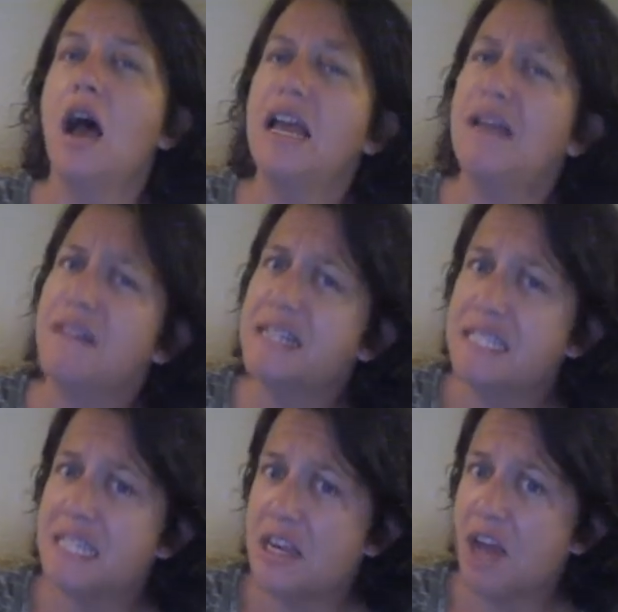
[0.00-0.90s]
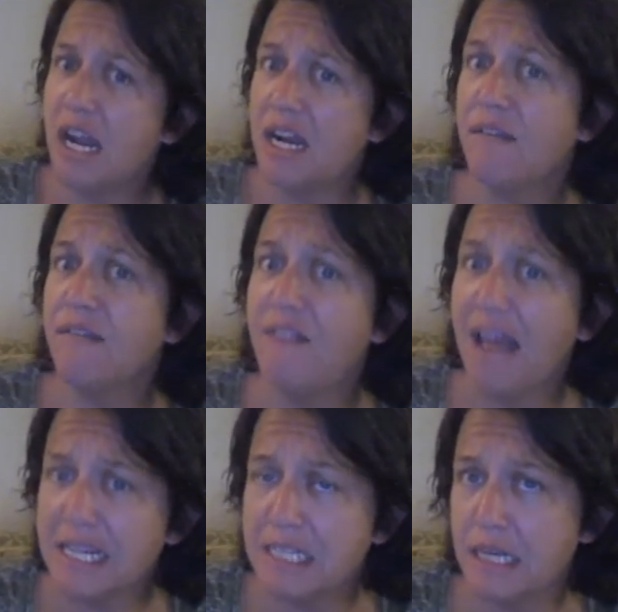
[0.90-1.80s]
If it's not an
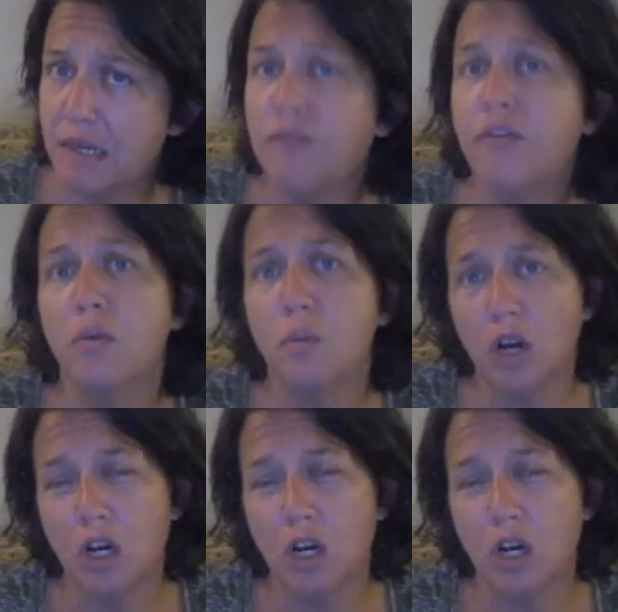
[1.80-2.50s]
effective